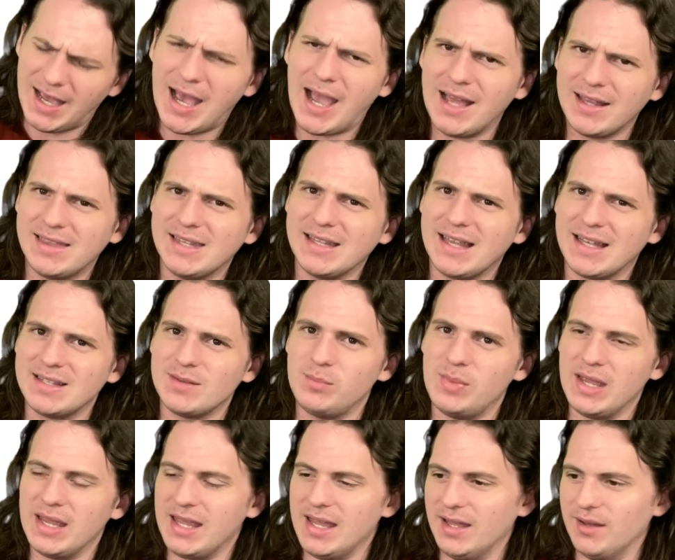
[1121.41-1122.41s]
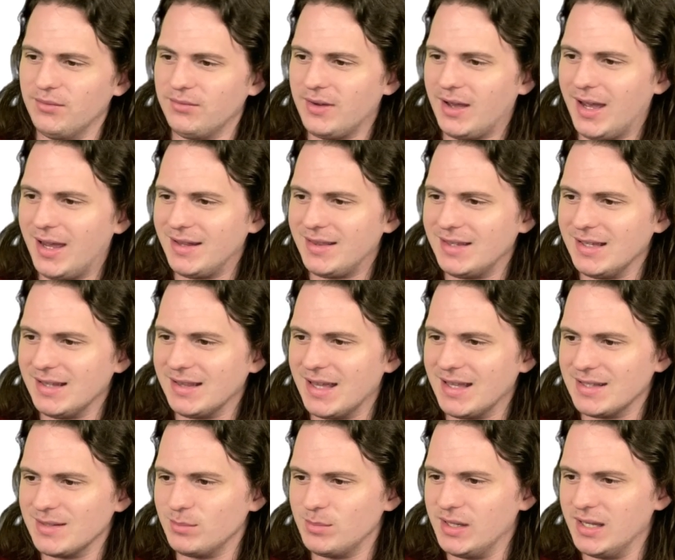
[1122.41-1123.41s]
I think that's a big if. I think
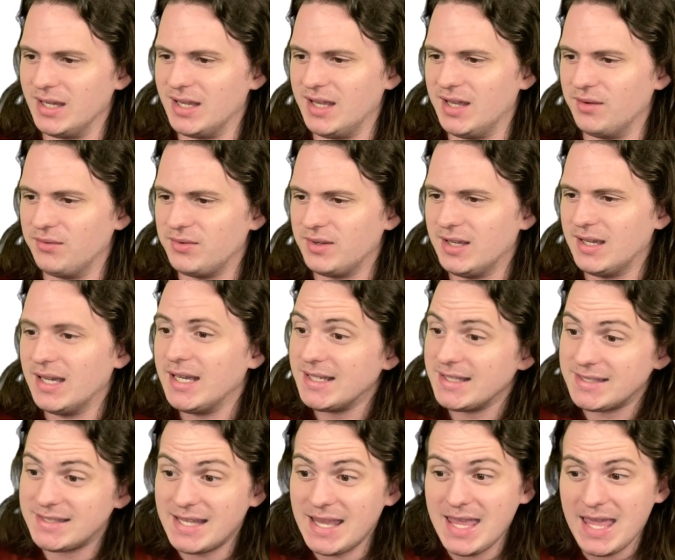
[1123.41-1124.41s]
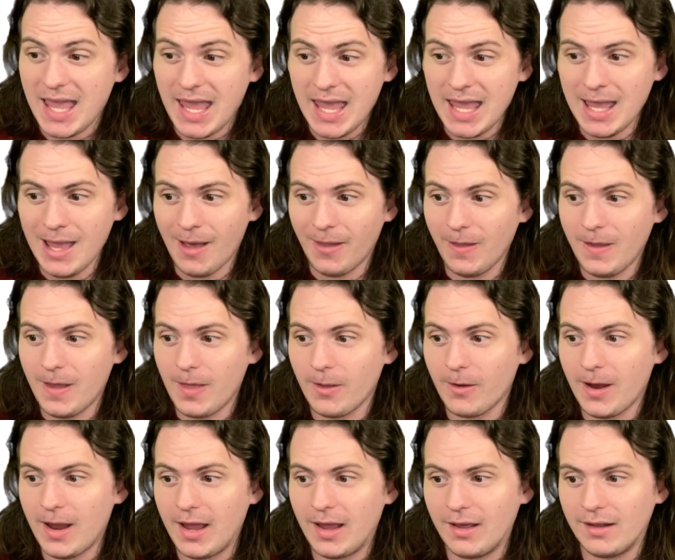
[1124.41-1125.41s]
that's a big if. Seaking, on the
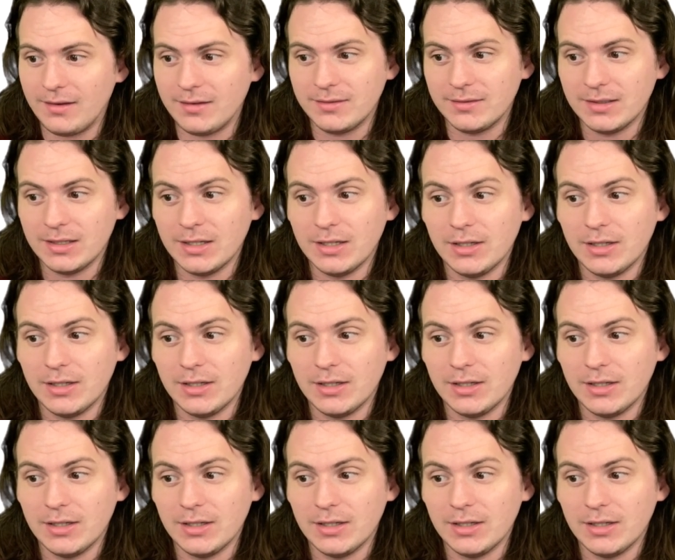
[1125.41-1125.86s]
other hand,